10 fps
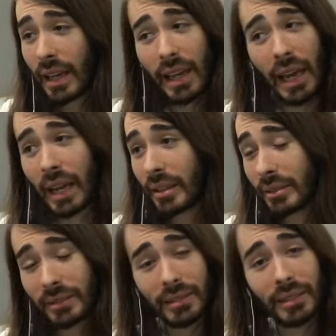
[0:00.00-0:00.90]
And
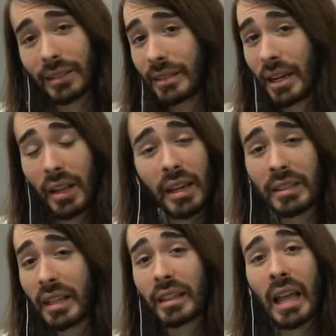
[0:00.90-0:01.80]
you know, they
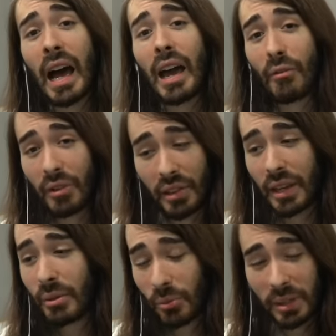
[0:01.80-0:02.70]
did it live.
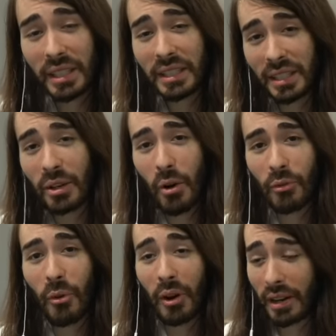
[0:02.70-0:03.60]
They really did go
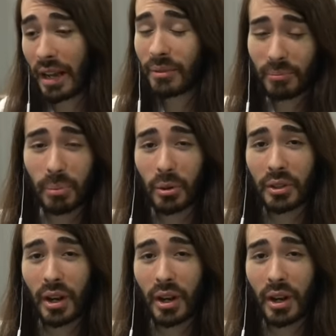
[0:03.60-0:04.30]
for it and pulled it